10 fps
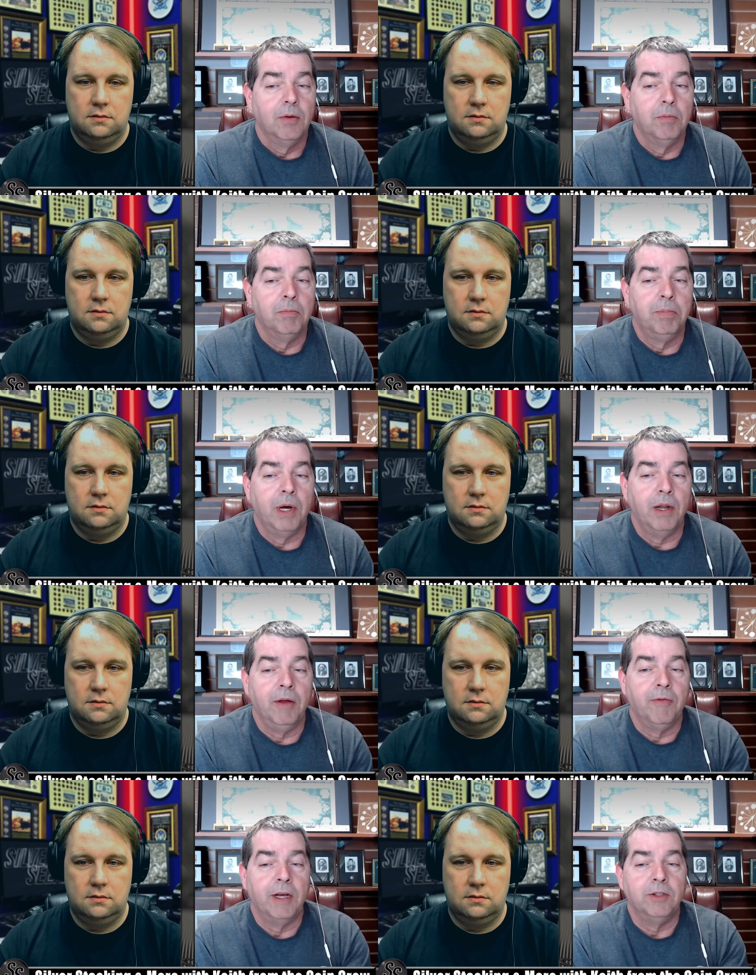Speaker 1: But
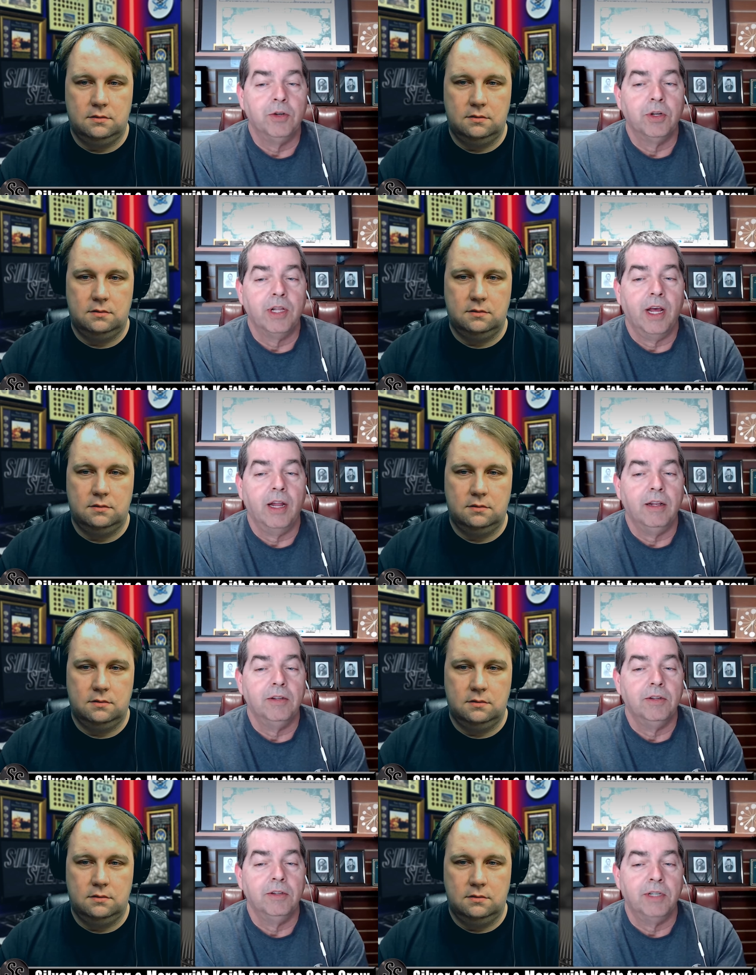if I took that
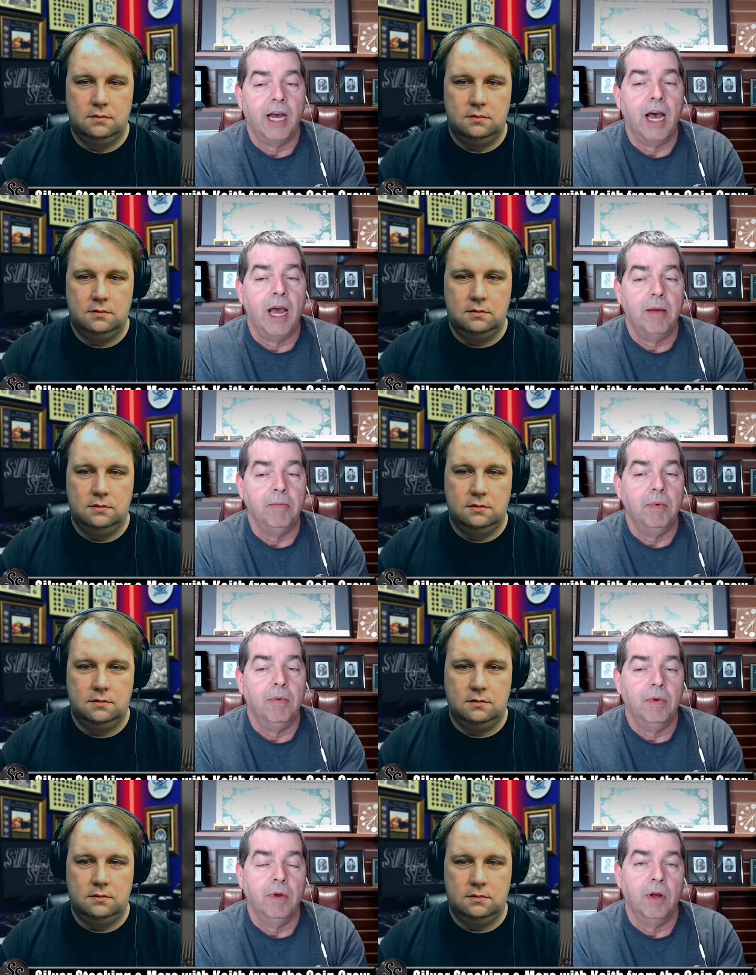dime
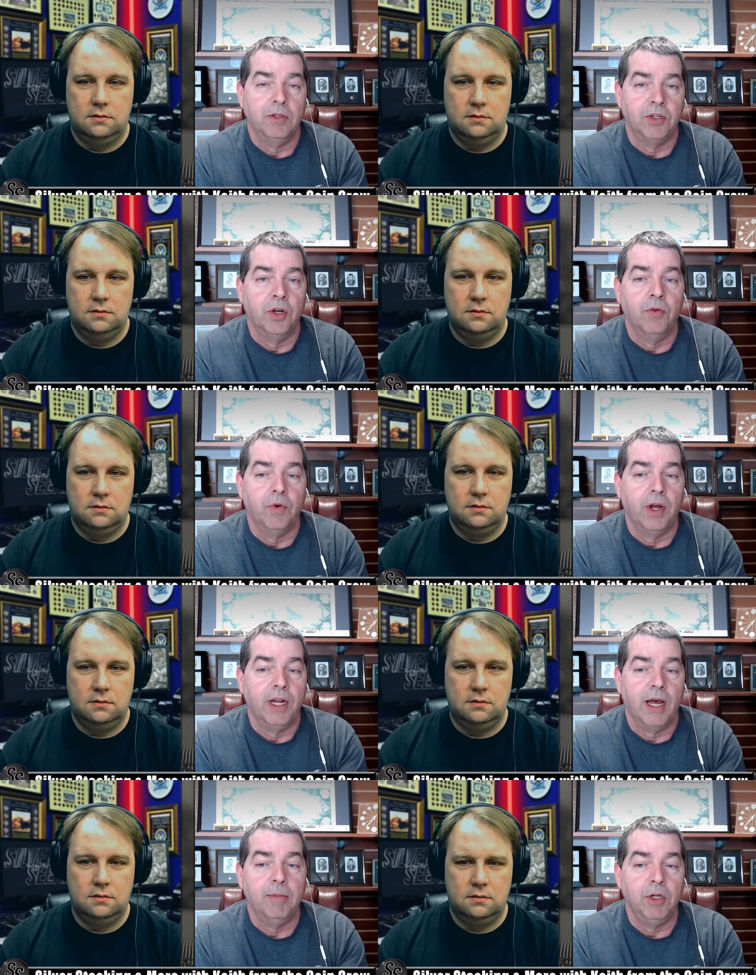silver and
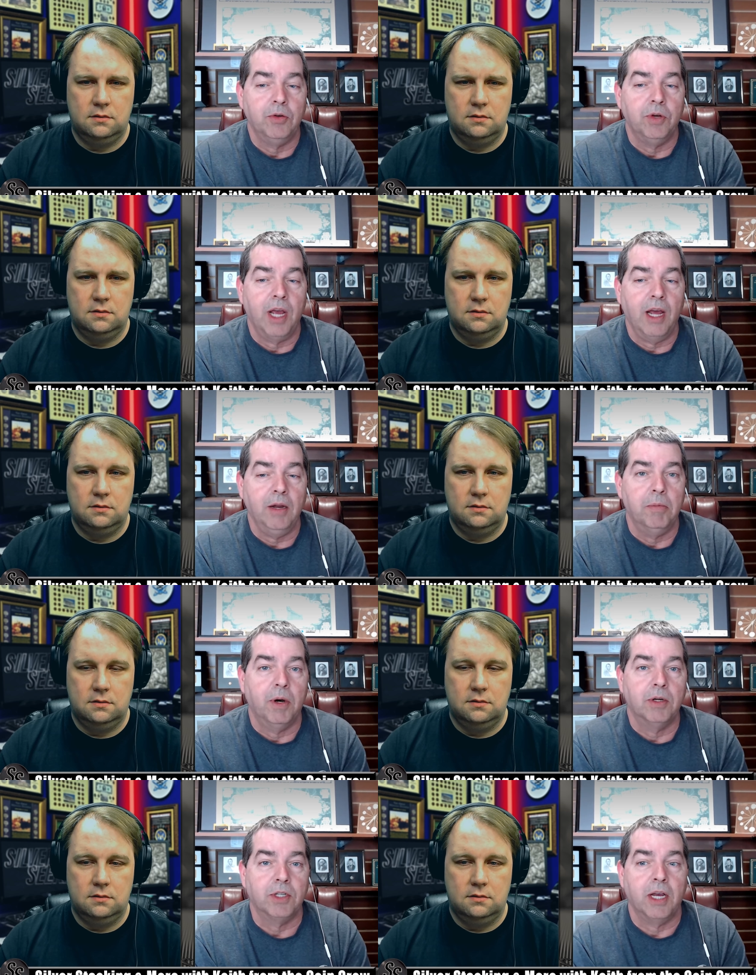got me two candy
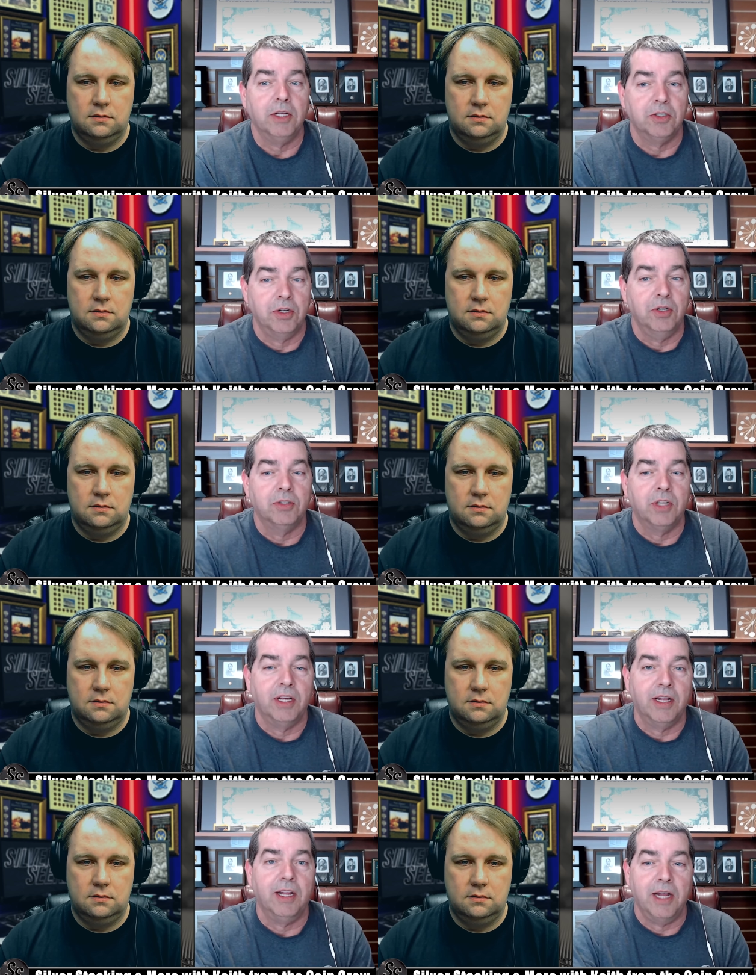bars, I can still
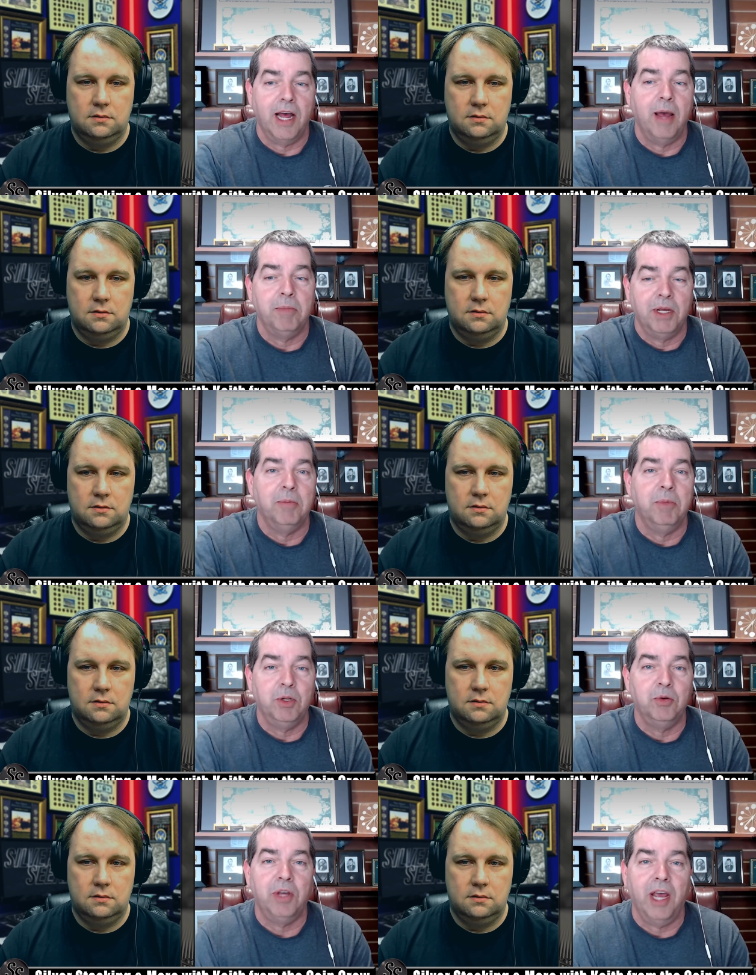take that dime and get me
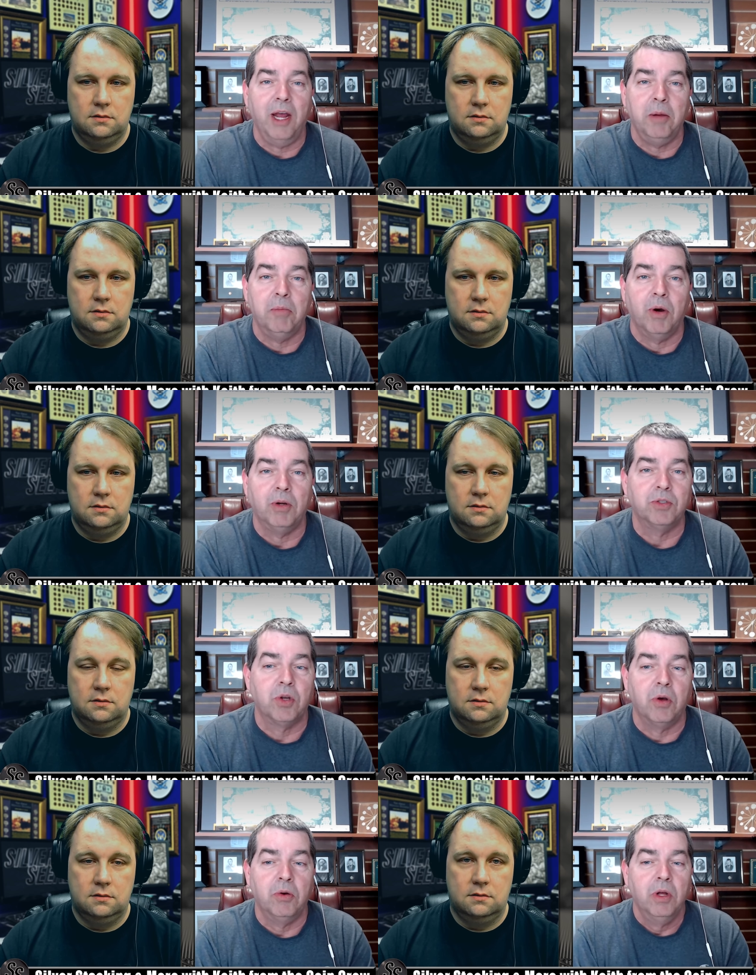two candy bars.
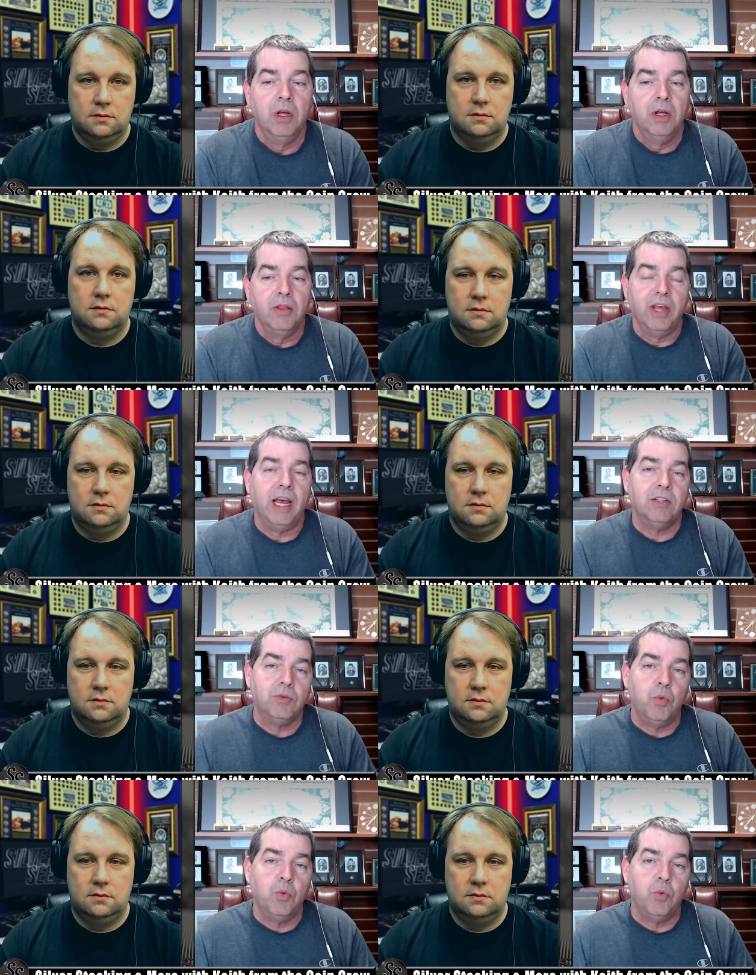So that's